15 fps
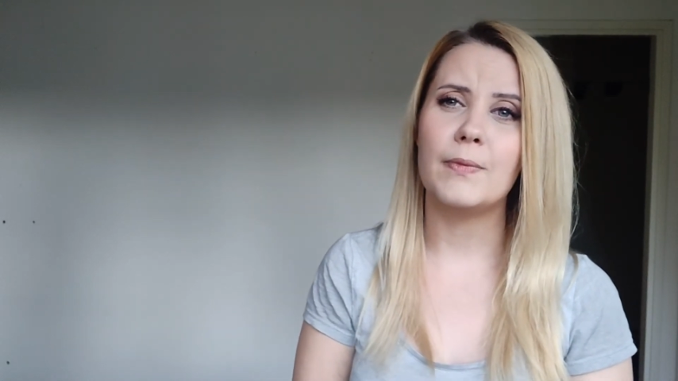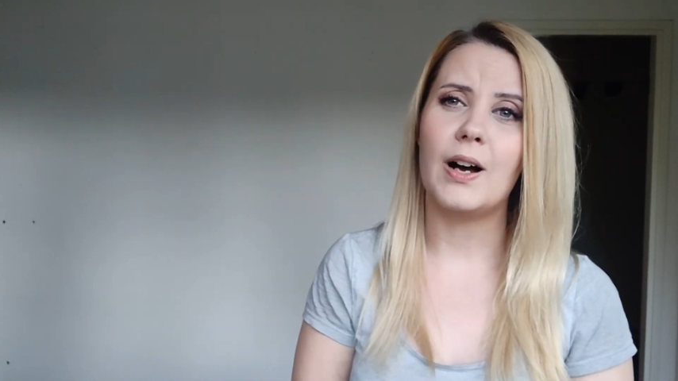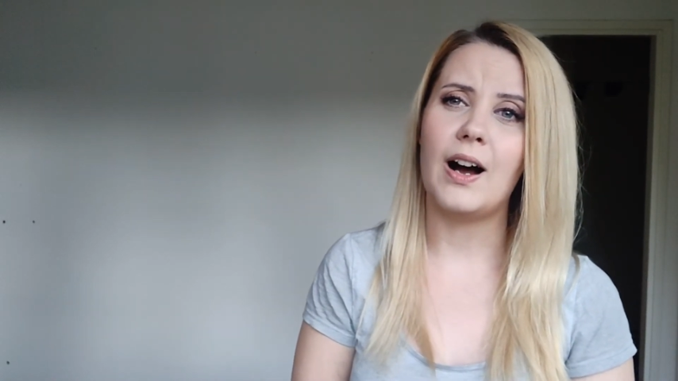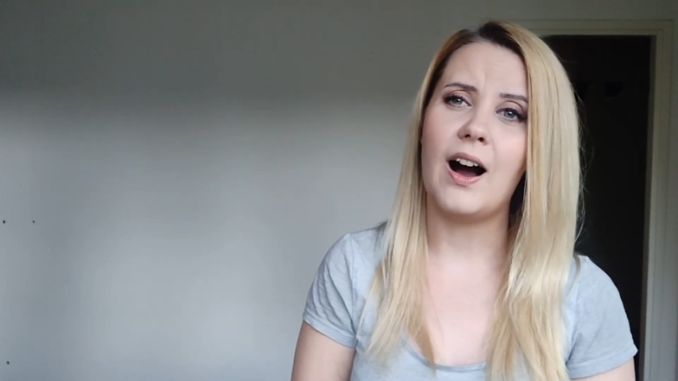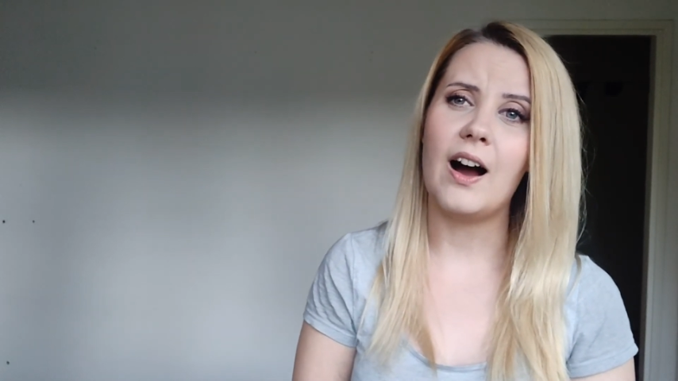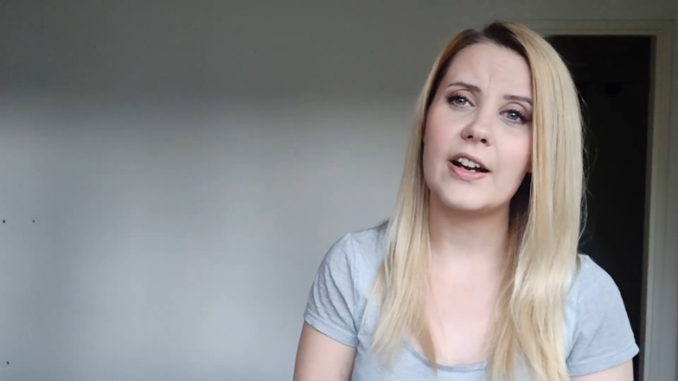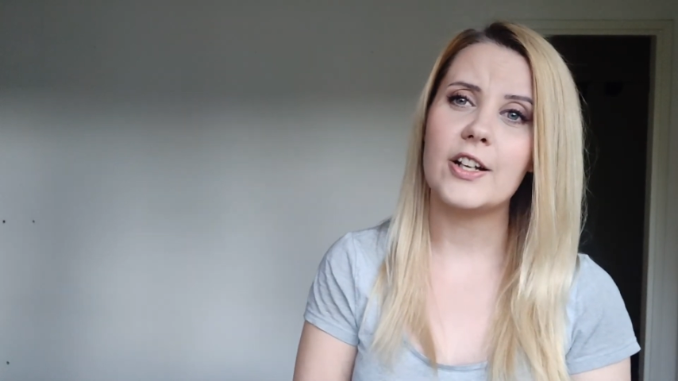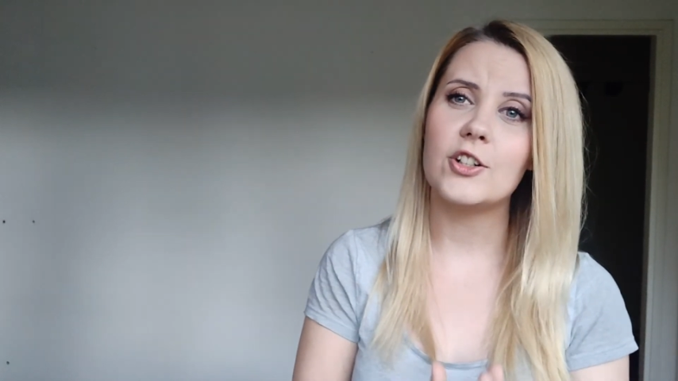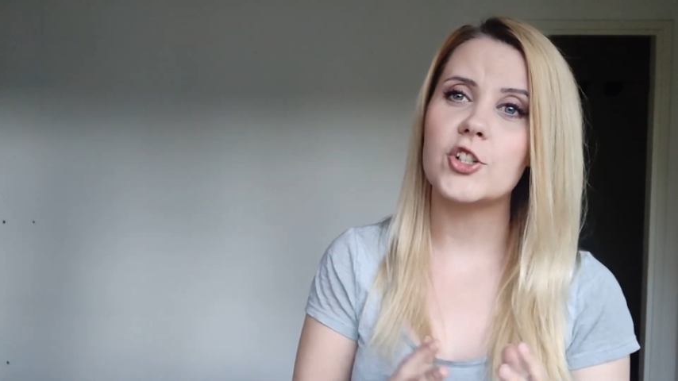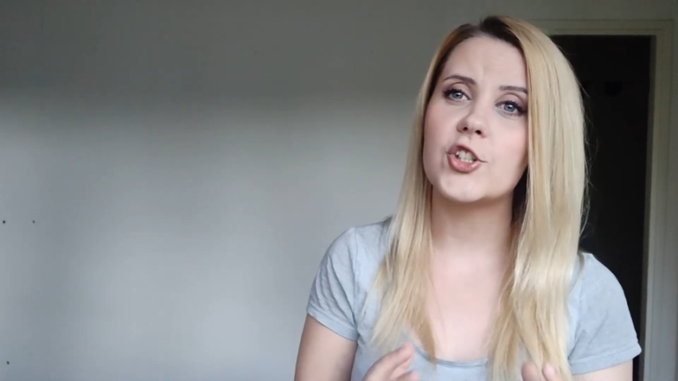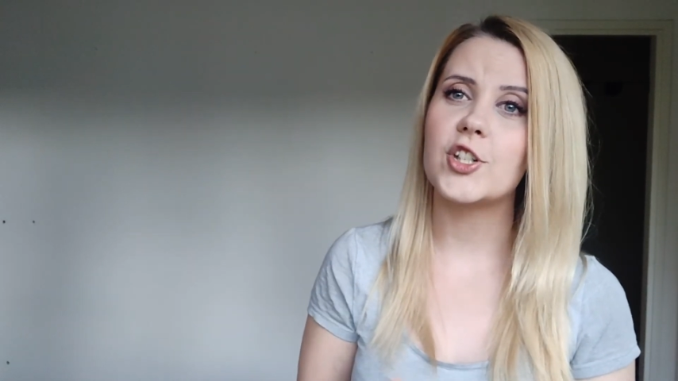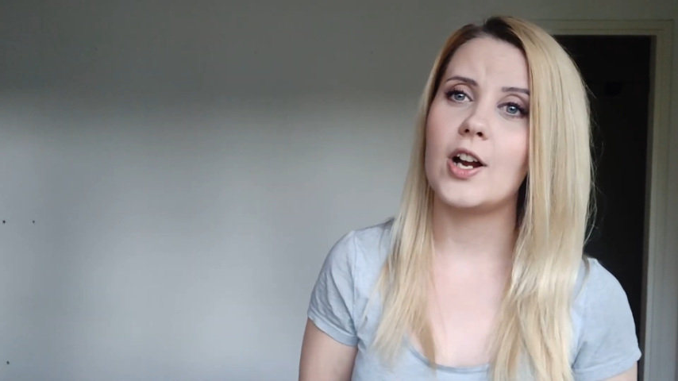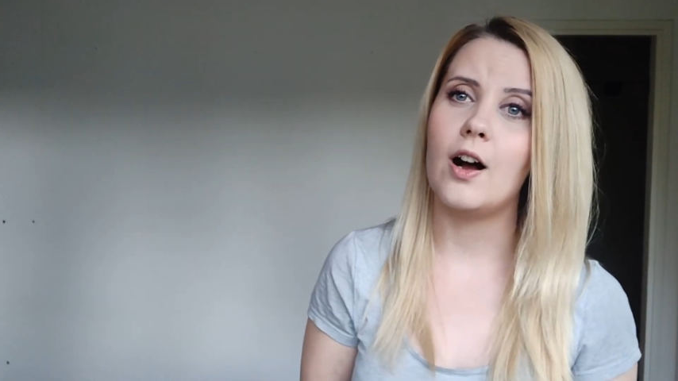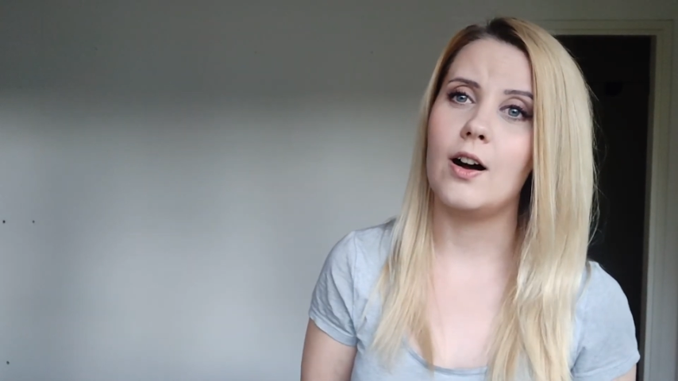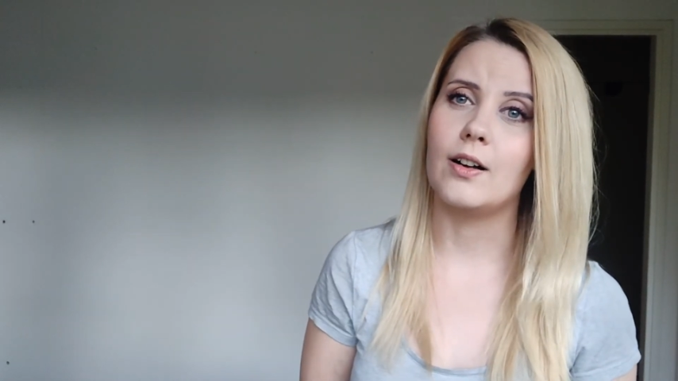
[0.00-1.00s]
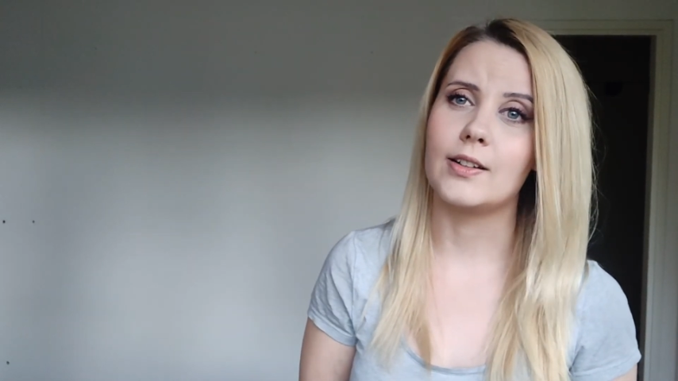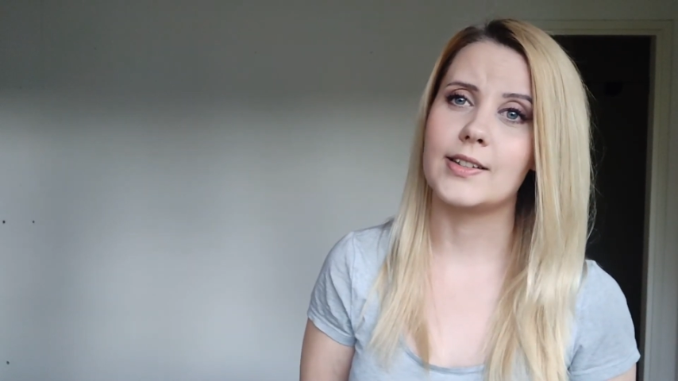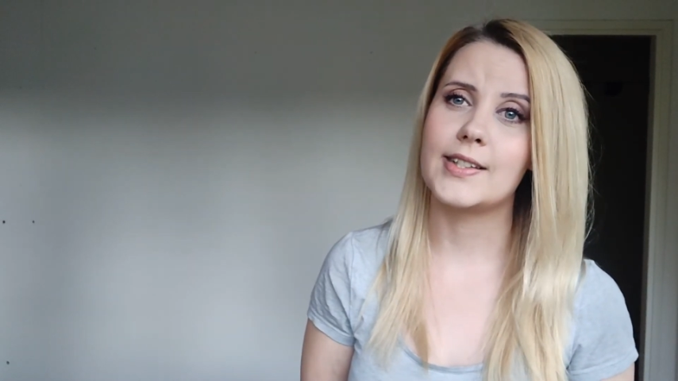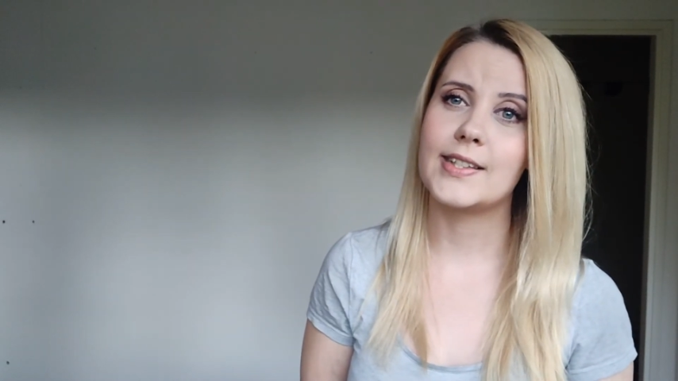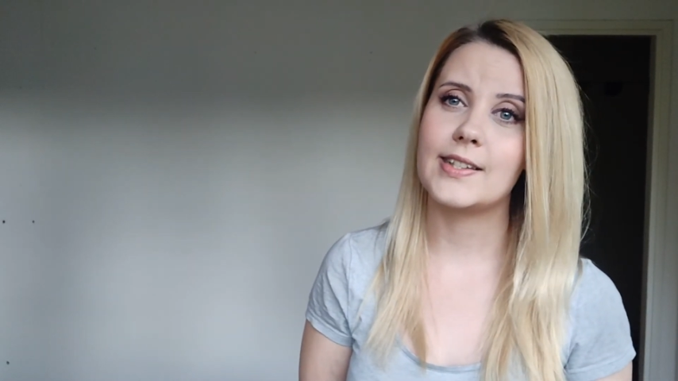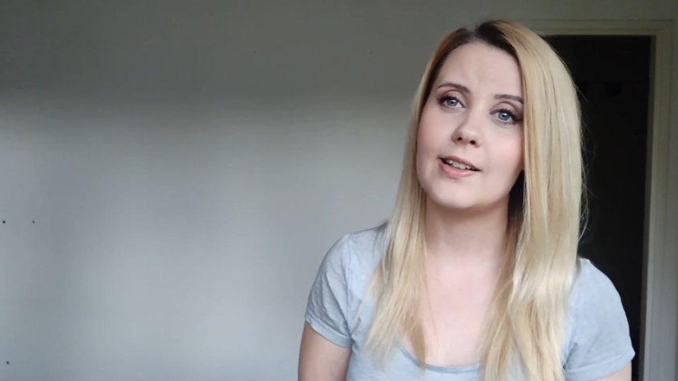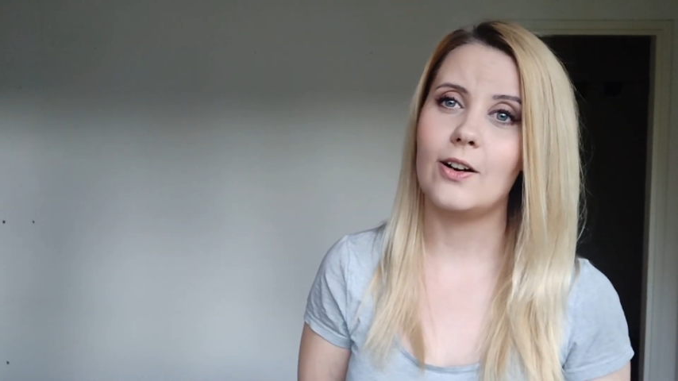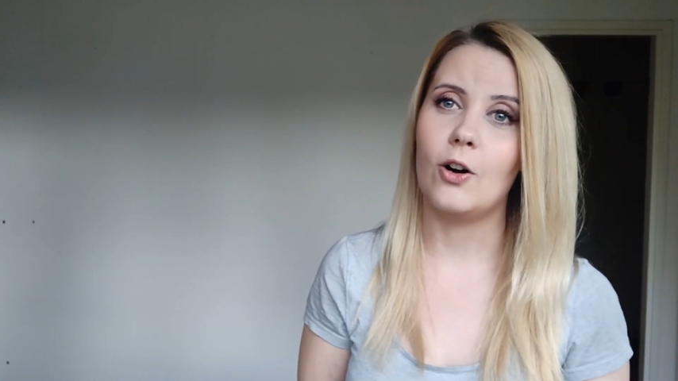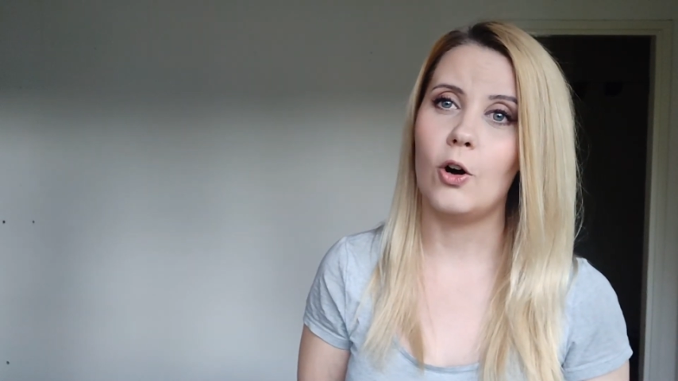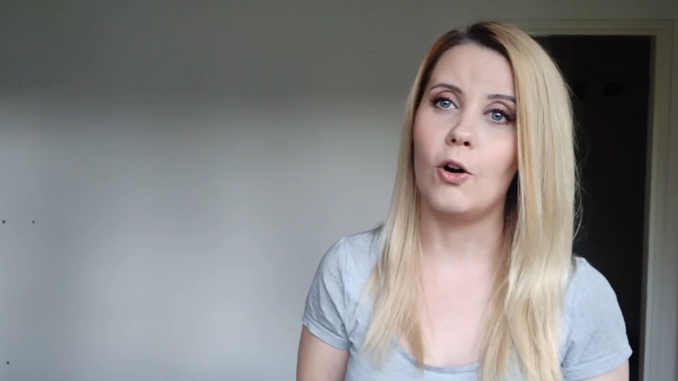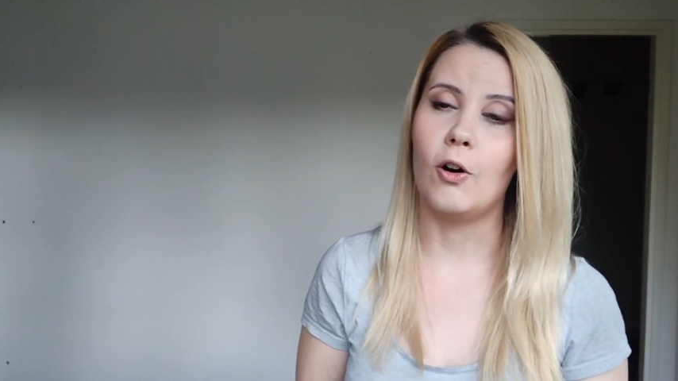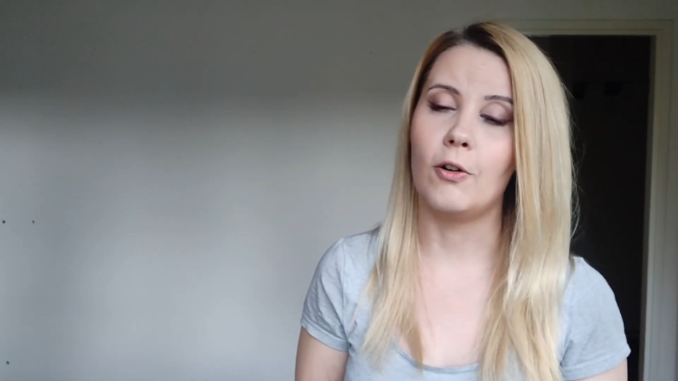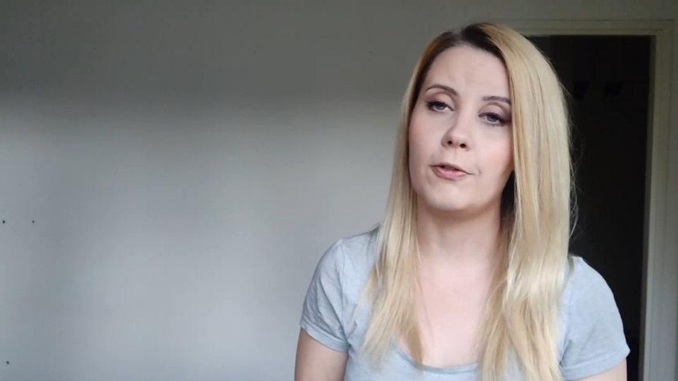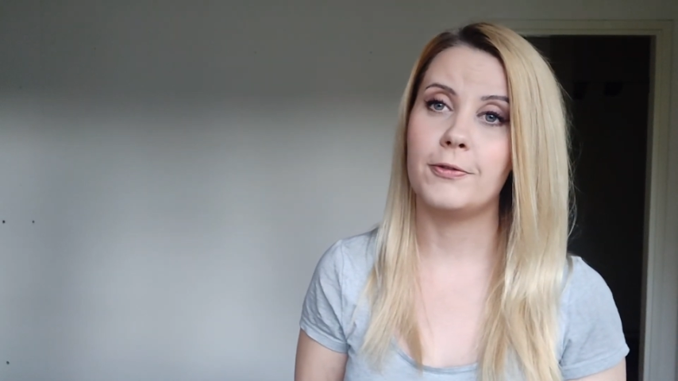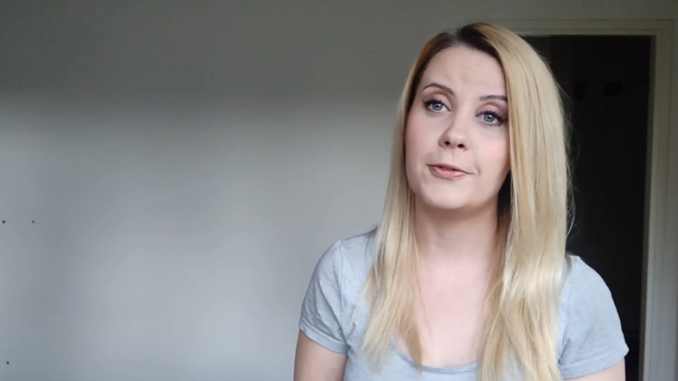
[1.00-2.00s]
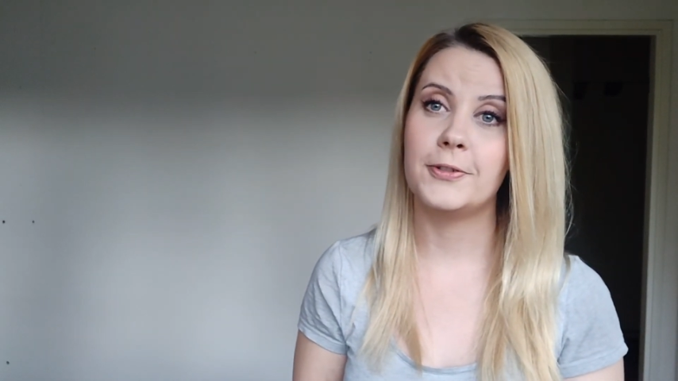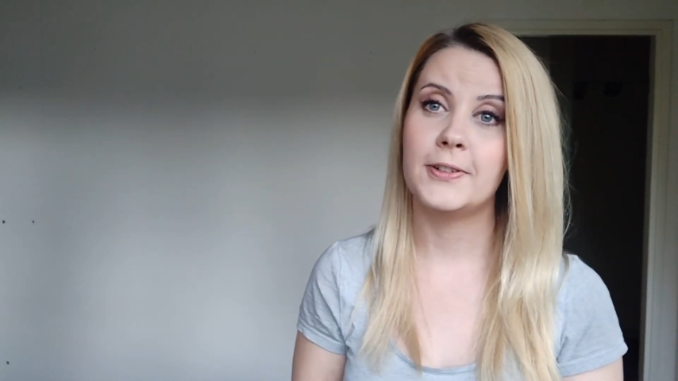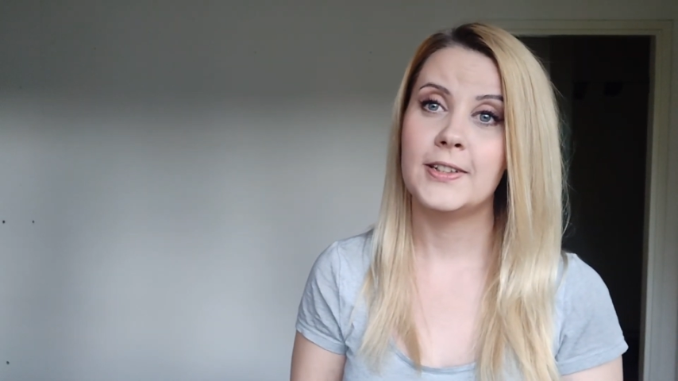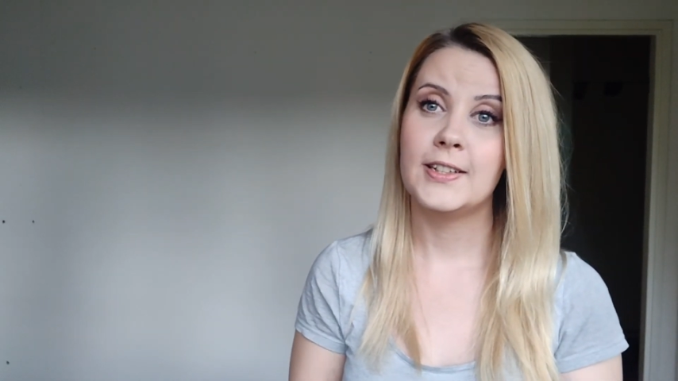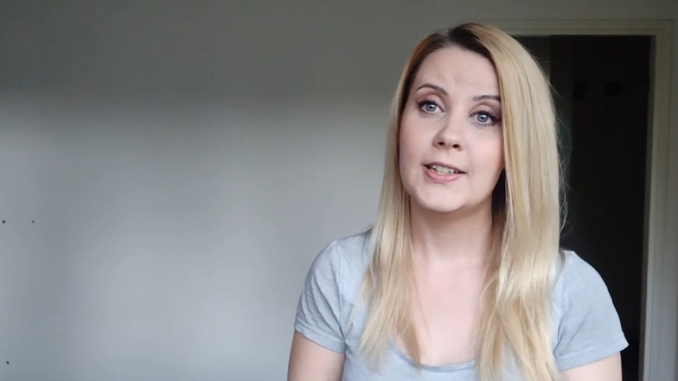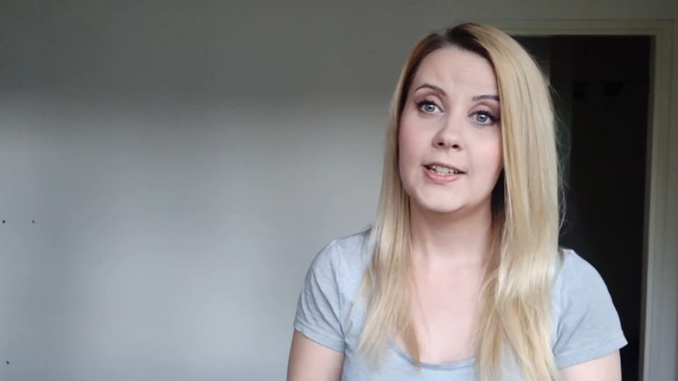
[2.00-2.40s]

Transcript: higher chance of